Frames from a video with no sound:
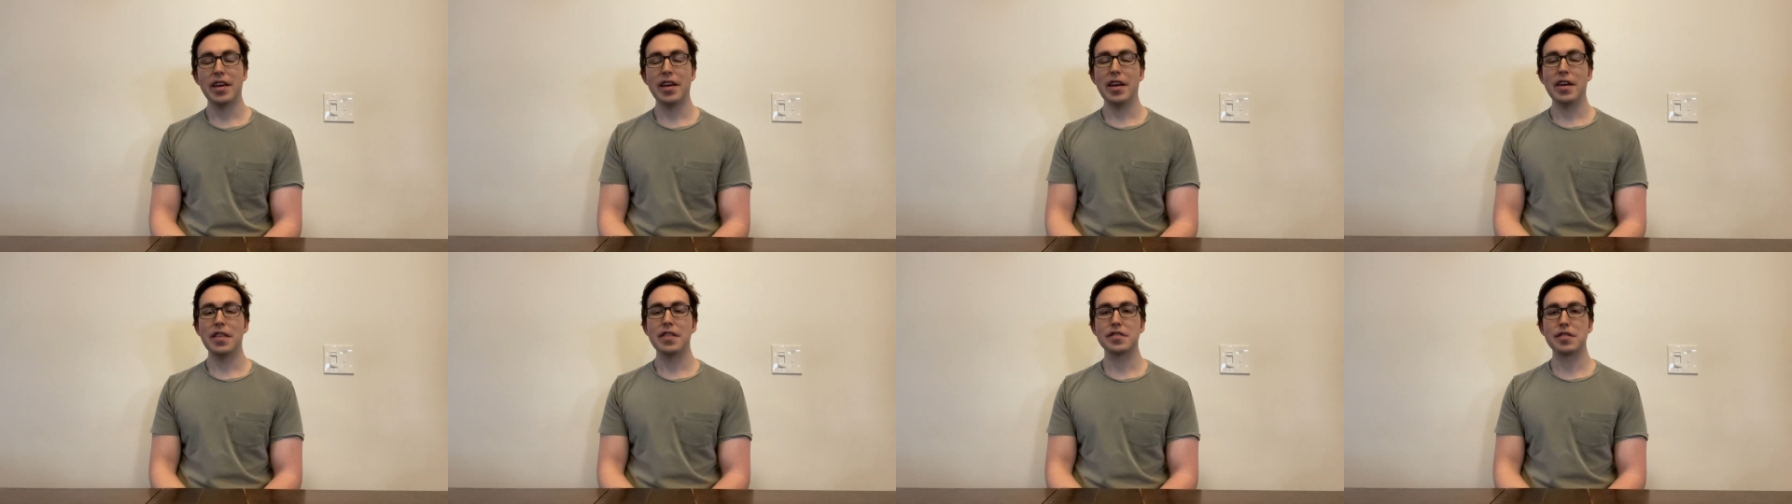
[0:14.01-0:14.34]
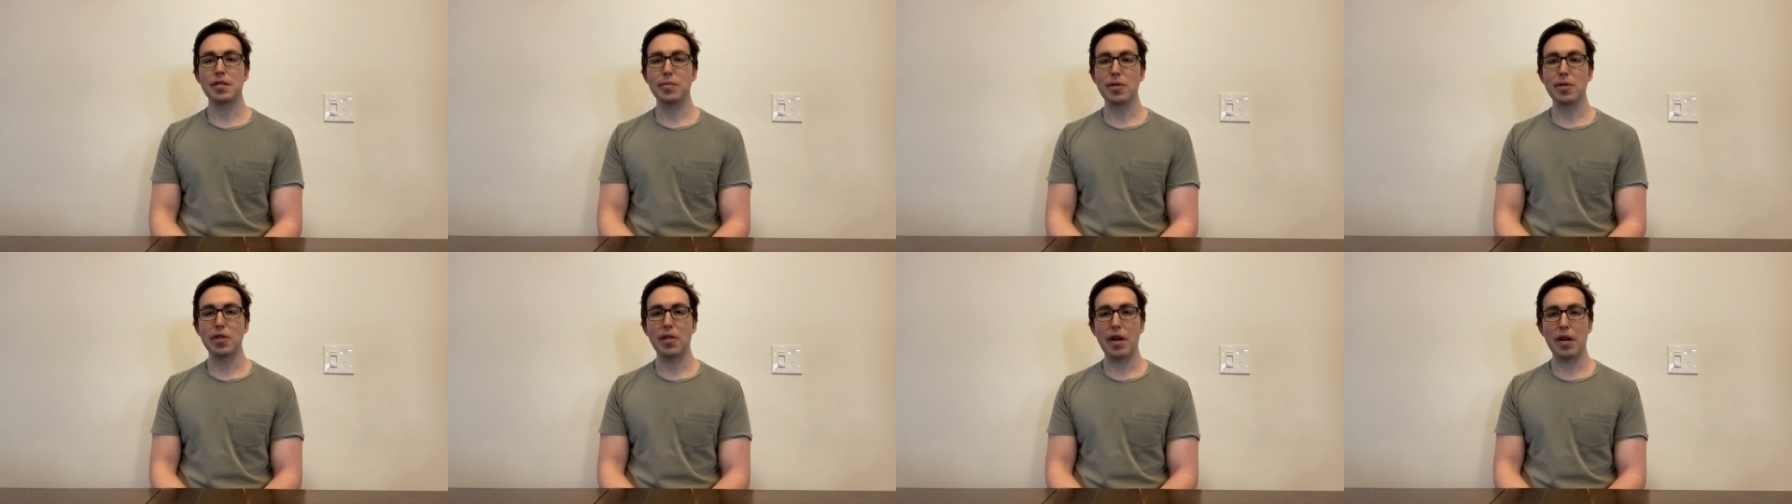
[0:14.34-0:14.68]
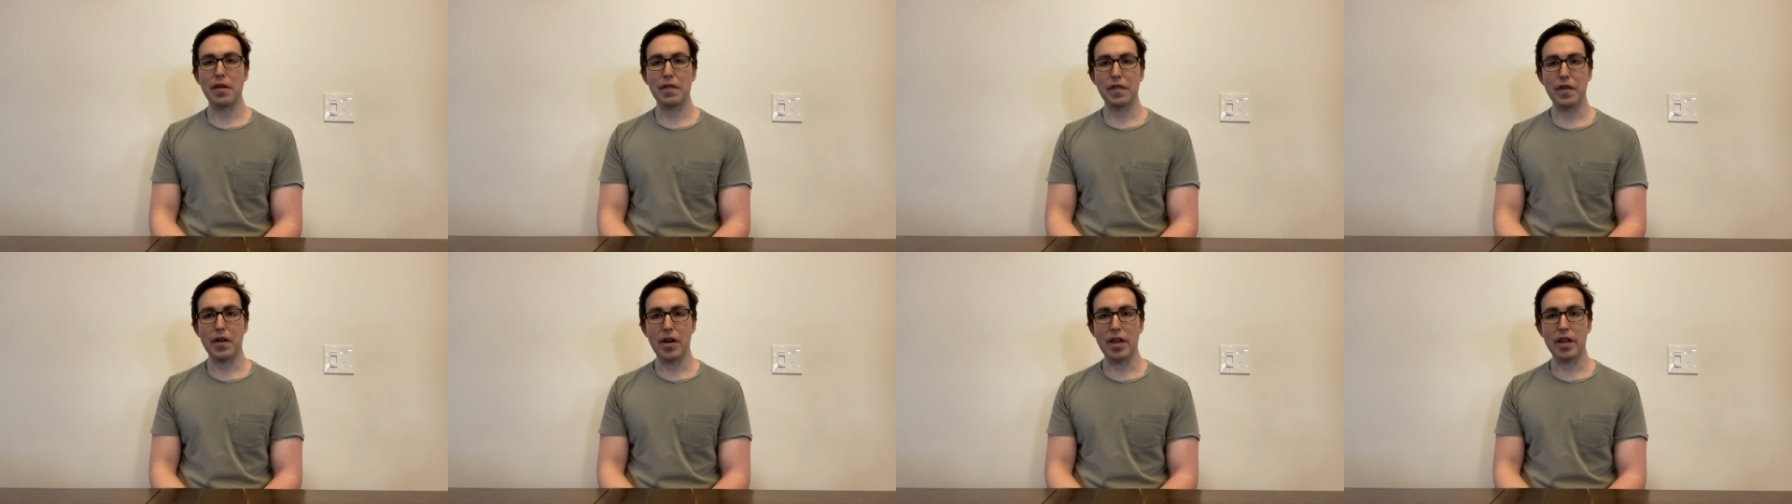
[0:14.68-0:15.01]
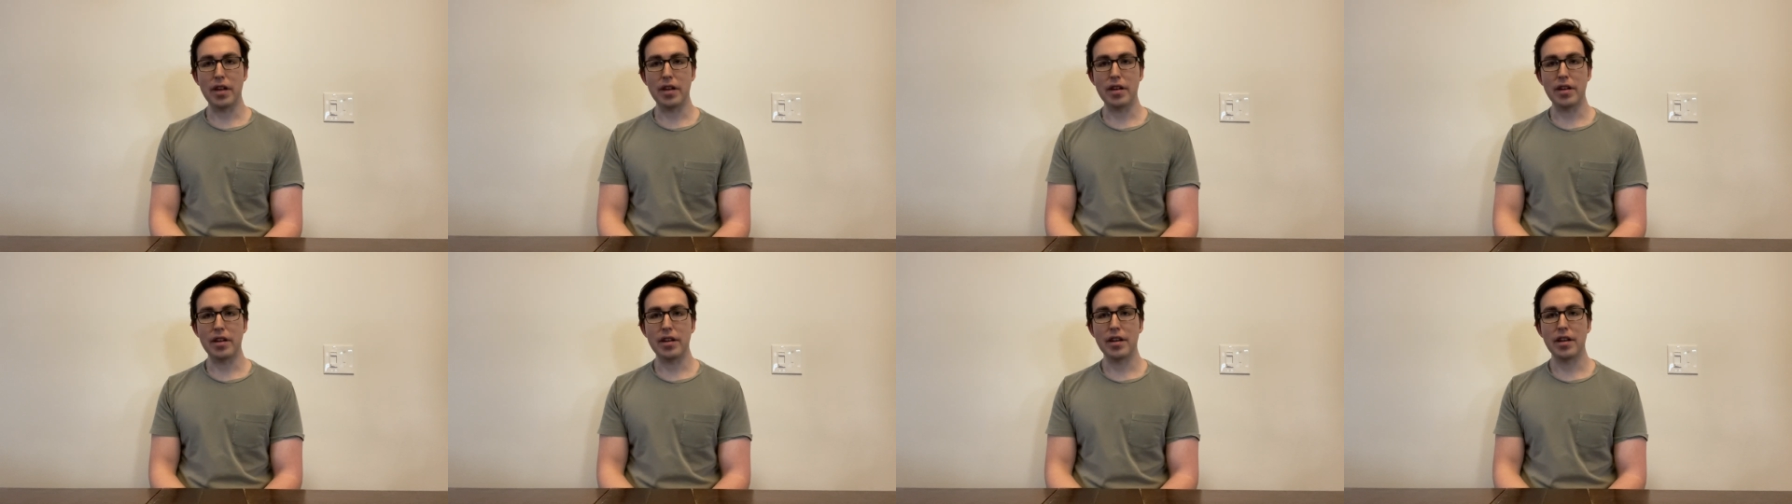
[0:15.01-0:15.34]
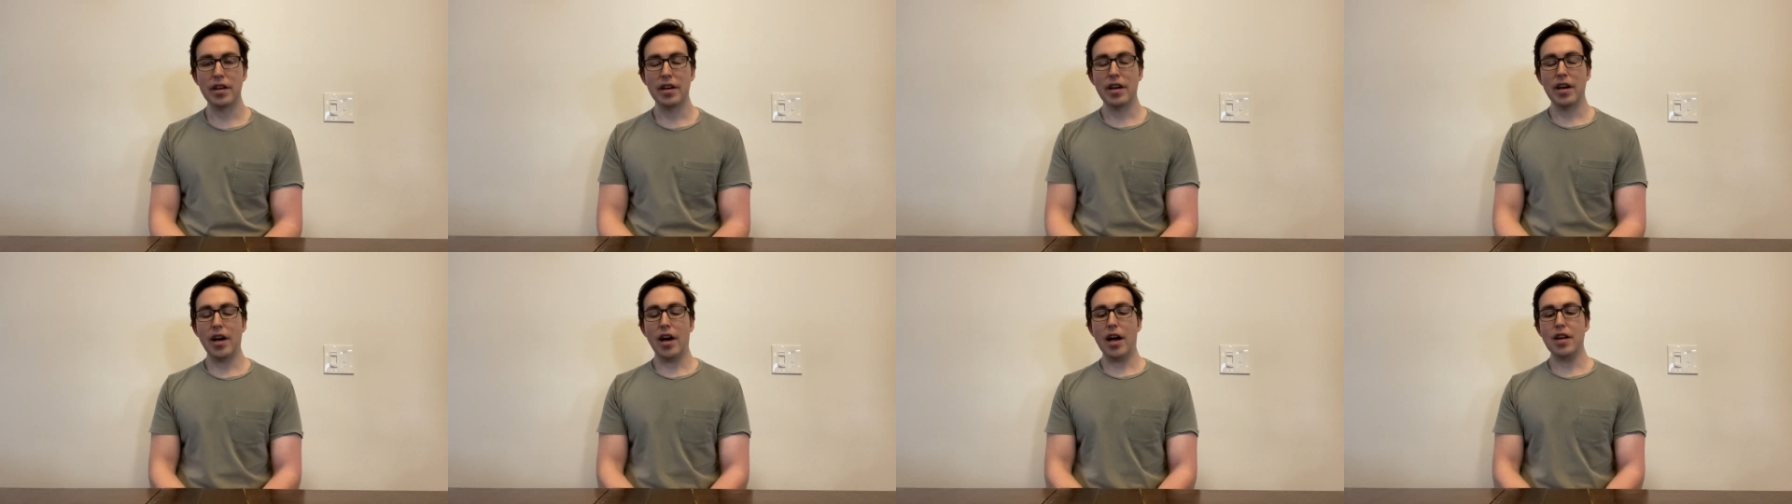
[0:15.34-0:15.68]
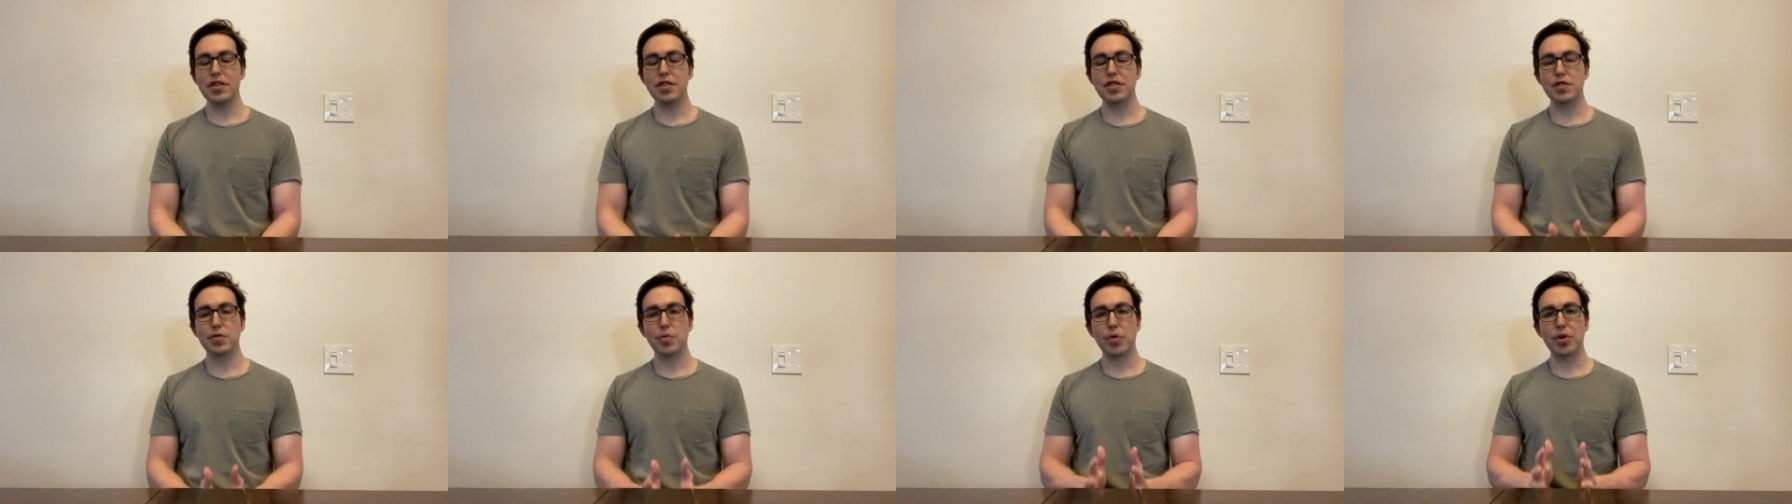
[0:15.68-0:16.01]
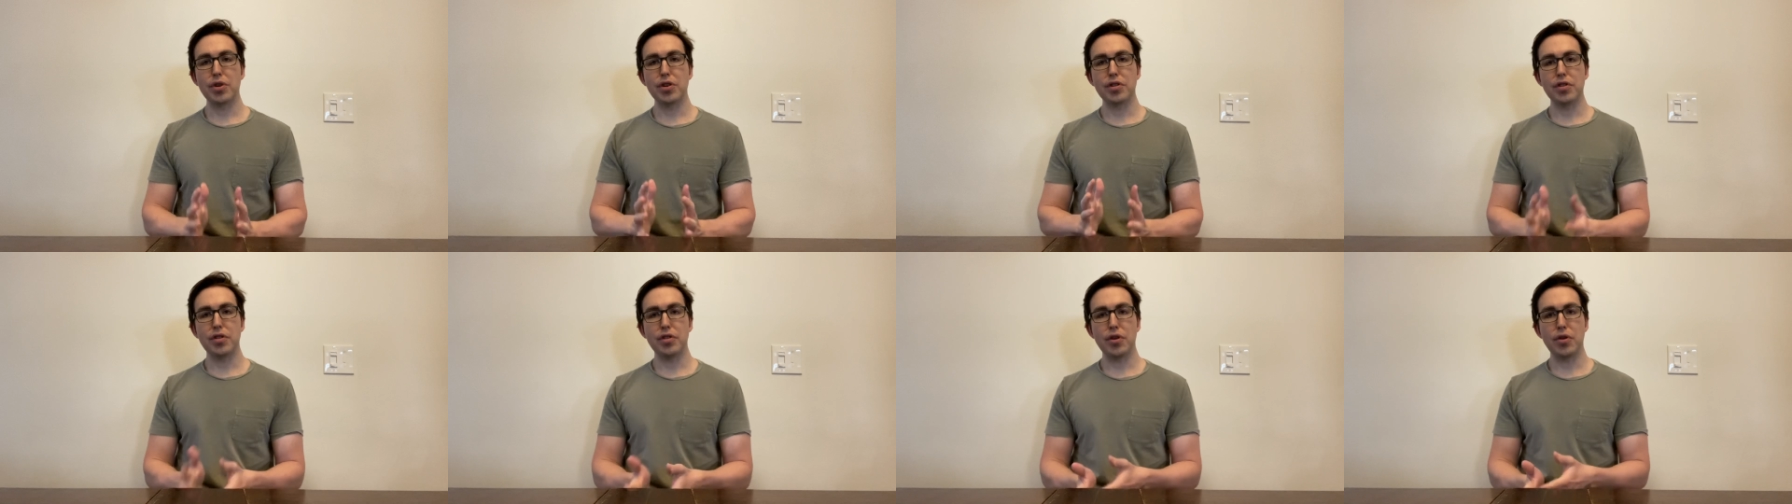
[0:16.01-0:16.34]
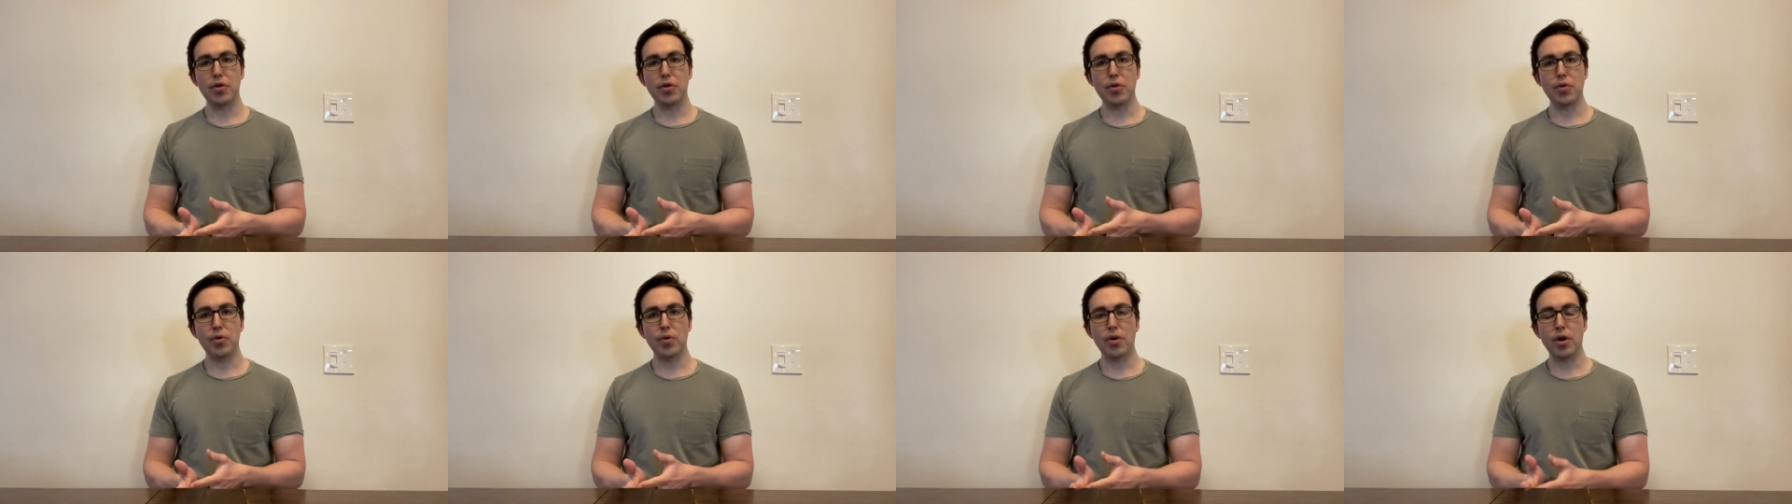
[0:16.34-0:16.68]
This is gonna be a lot of fun. I just wanted to do